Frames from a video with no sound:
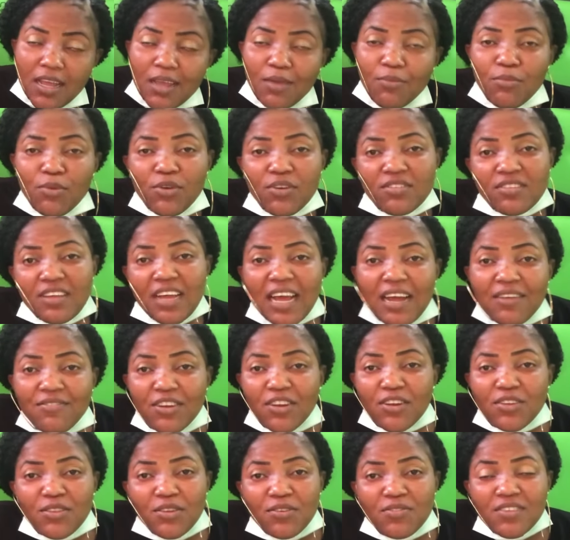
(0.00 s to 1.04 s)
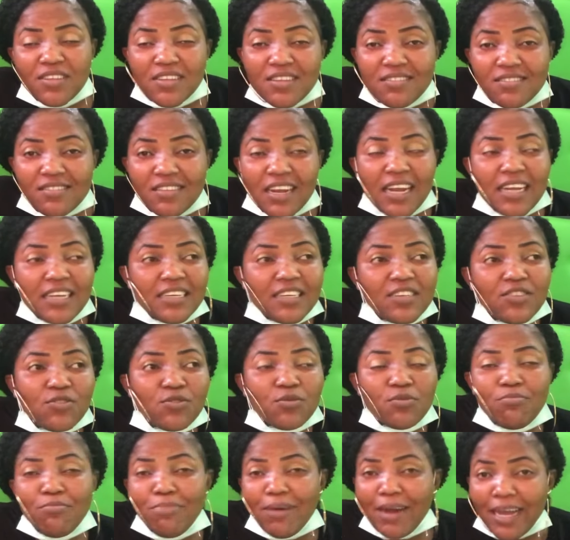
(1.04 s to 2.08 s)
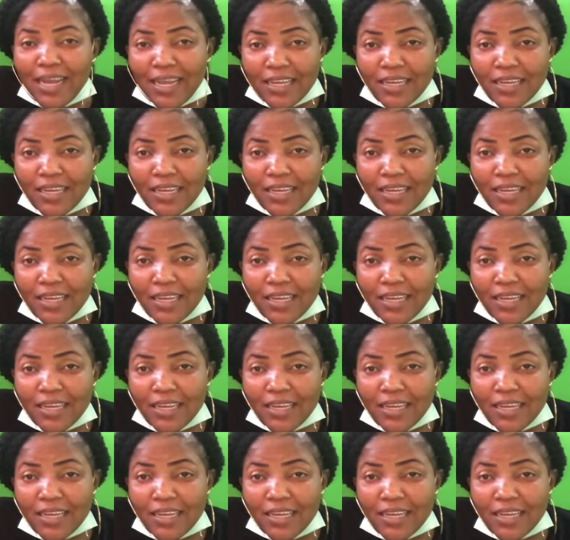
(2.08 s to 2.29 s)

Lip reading: Because I have a lot of things that I need to buy,